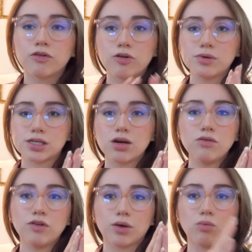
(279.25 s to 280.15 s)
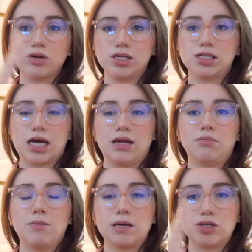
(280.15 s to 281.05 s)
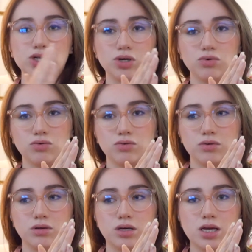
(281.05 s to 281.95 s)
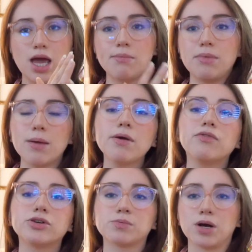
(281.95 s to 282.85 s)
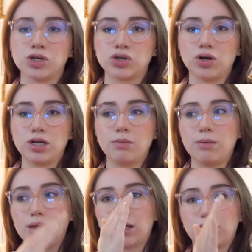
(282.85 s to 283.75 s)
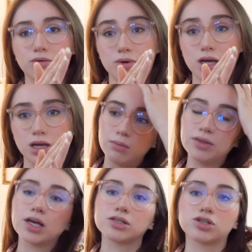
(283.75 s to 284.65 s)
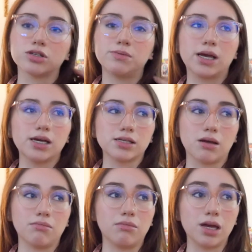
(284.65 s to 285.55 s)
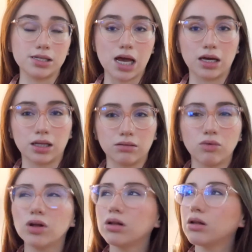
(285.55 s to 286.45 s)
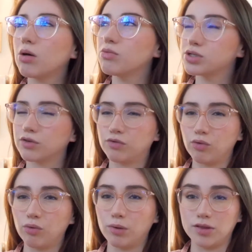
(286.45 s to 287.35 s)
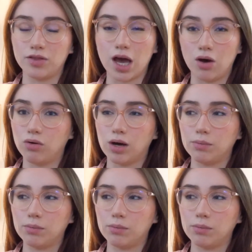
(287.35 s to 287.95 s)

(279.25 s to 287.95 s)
from a scale of like 1 to 10, maybe a 2. And maybe if there's pressure on it, maybe like a 3. And that's just because I'm almost a full month out. I'm